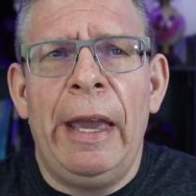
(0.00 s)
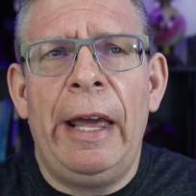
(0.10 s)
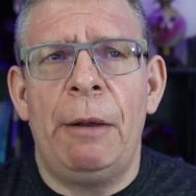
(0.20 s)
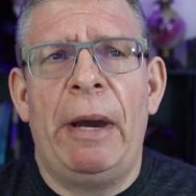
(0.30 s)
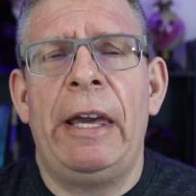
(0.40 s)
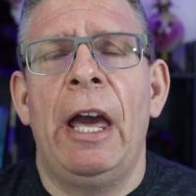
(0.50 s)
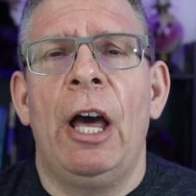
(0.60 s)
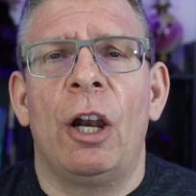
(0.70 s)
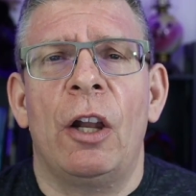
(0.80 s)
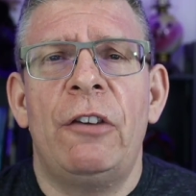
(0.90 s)
Anyway,
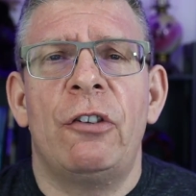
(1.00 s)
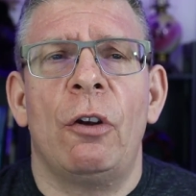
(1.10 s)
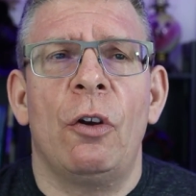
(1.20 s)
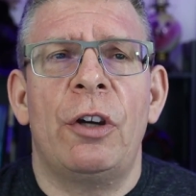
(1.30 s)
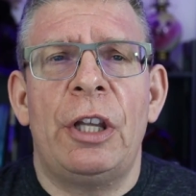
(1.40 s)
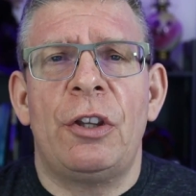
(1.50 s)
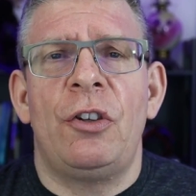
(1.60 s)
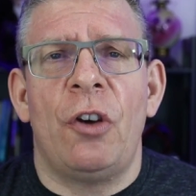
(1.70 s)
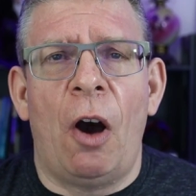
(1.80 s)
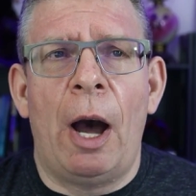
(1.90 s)
let's look at the
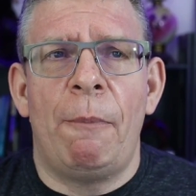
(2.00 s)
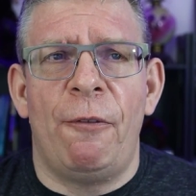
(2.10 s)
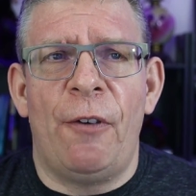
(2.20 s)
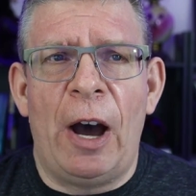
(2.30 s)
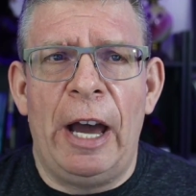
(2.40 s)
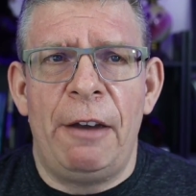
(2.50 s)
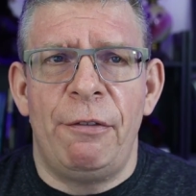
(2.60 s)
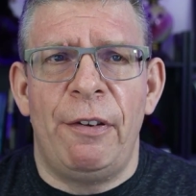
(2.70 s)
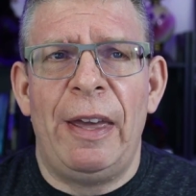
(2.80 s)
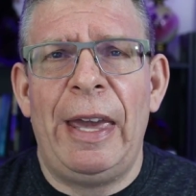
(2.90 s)
top 5